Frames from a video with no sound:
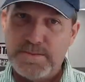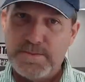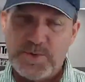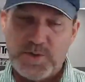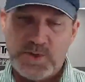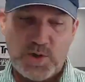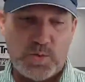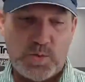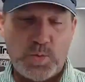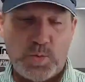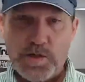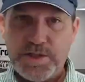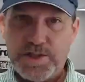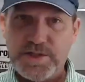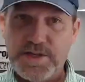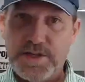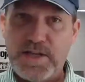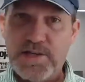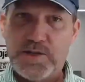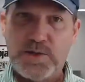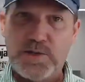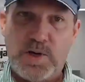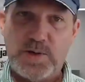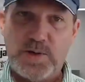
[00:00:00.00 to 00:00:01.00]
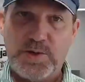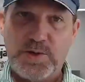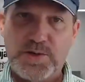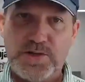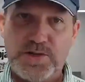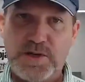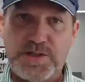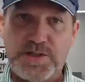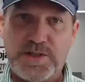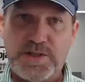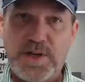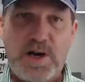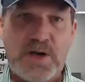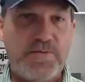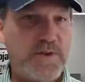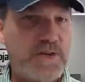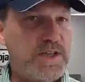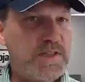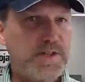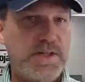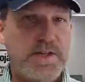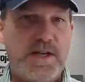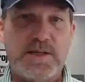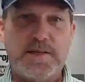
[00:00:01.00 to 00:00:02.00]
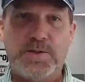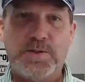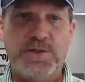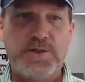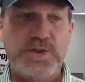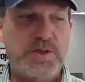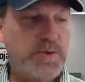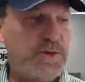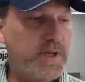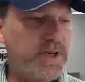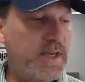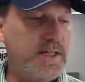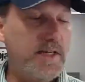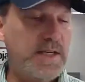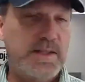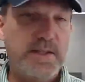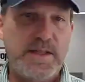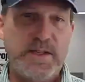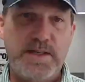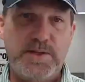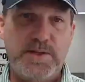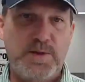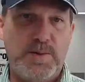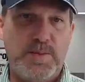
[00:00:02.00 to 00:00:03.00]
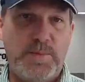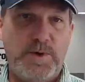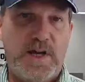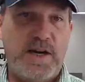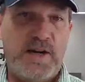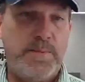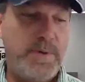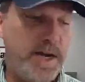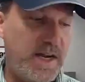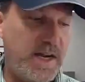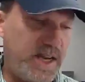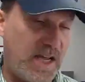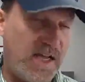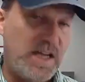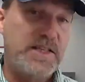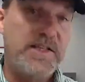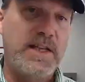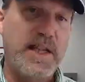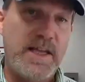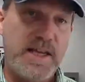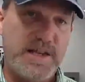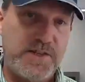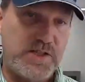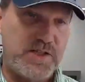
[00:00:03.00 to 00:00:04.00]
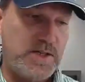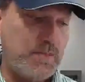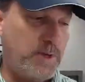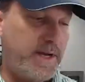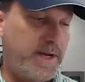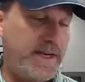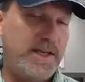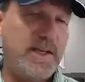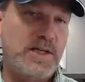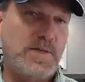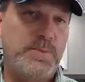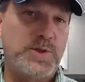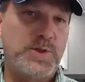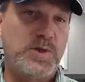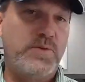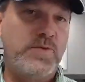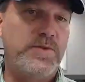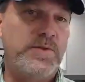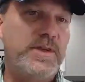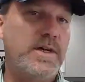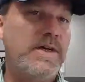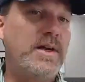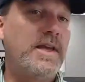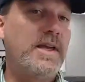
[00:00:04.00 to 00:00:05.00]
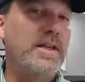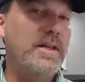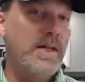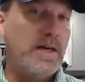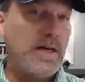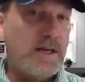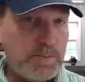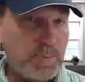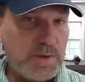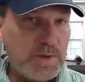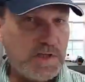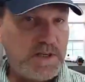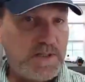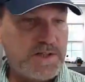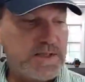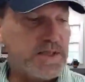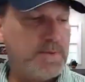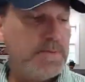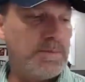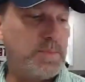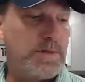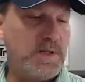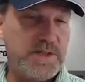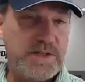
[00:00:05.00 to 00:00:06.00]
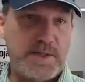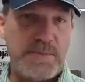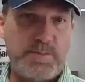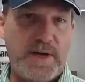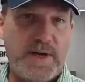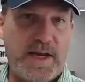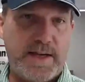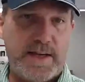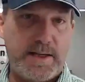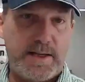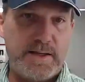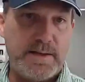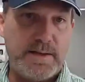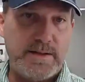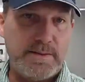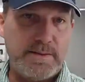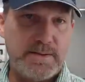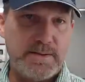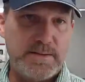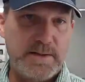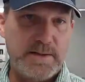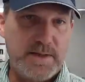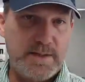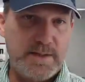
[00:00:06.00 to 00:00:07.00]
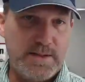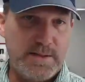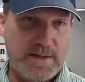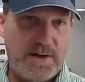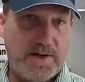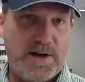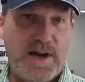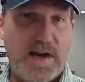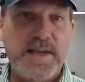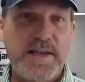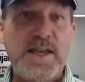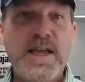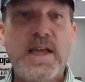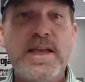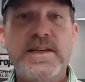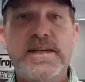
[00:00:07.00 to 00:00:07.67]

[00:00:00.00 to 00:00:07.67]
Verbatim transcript: So once that charger shuts off, it's not going to do anything to your battery pack unless somebody comes over there and unplugs it and plugs it back in. All right.